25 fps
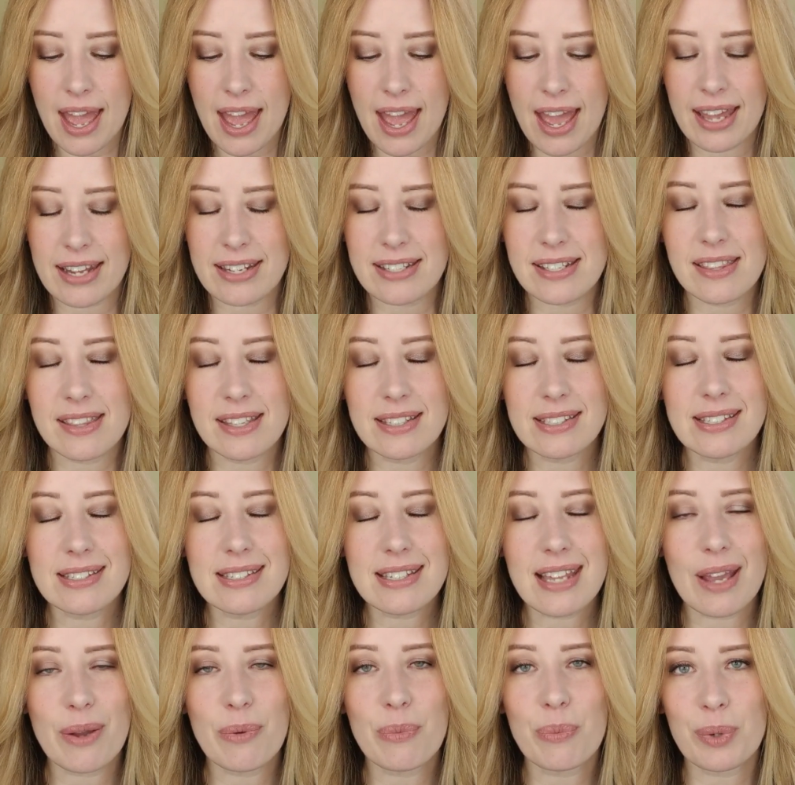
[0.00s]
And this
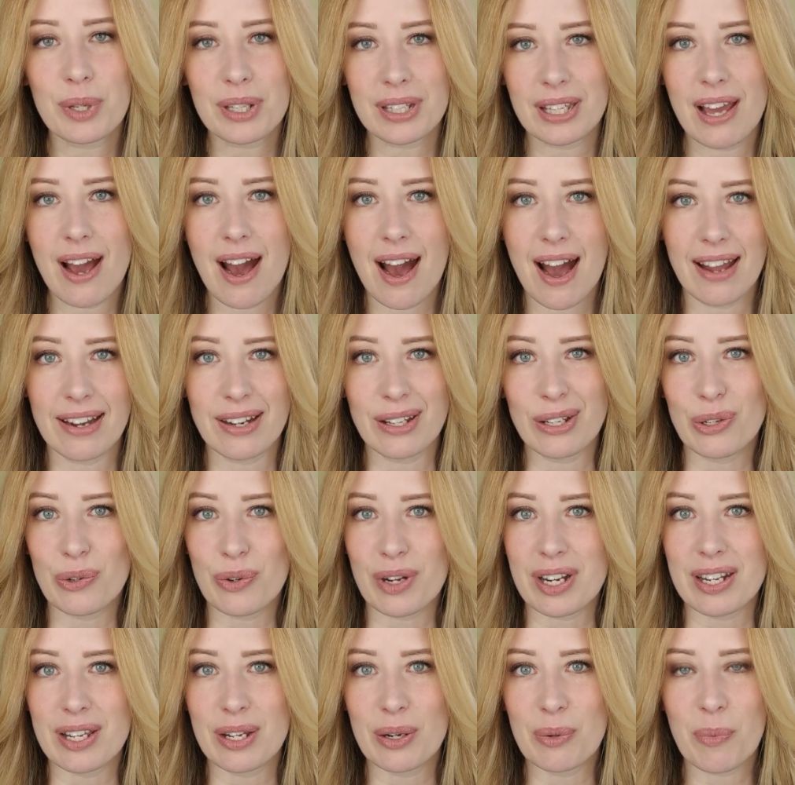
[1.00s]
is a really hot
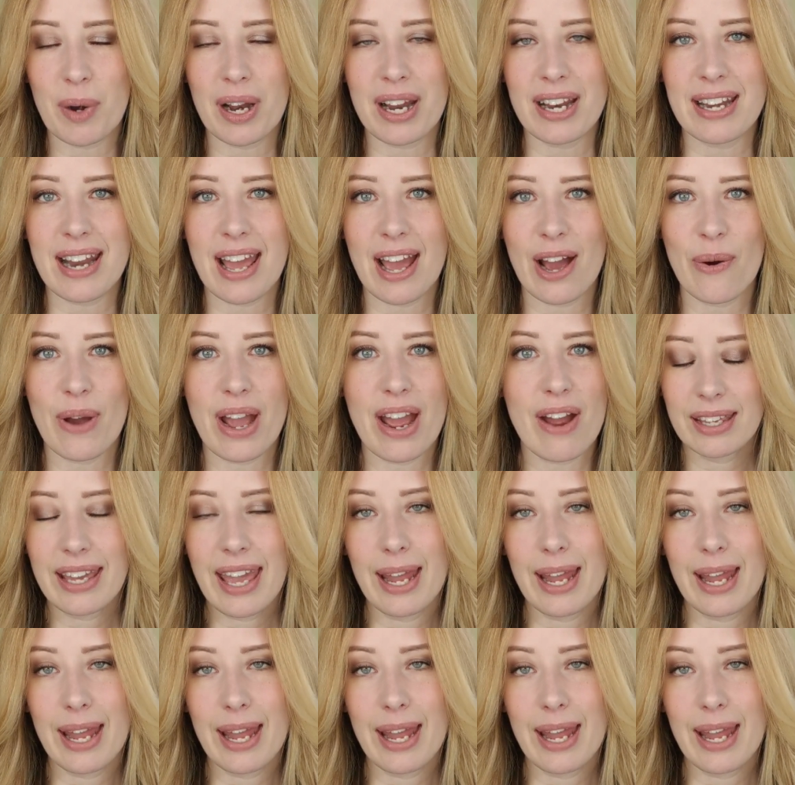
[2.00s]
ingredient right now.